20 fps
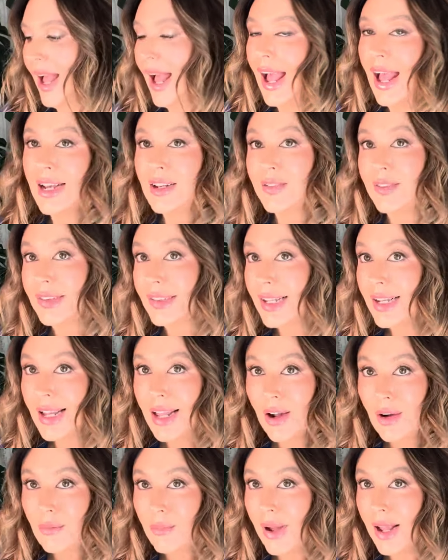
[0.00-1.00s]
And if it's going to
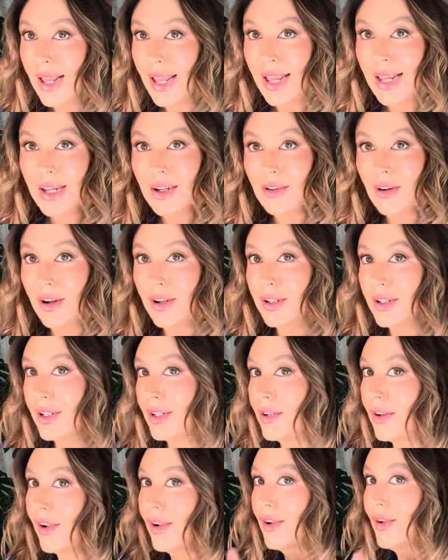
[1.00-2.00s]
help my hair grow, you
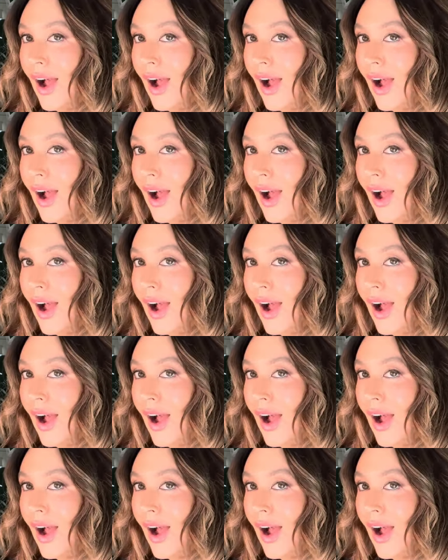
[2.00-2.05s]
know,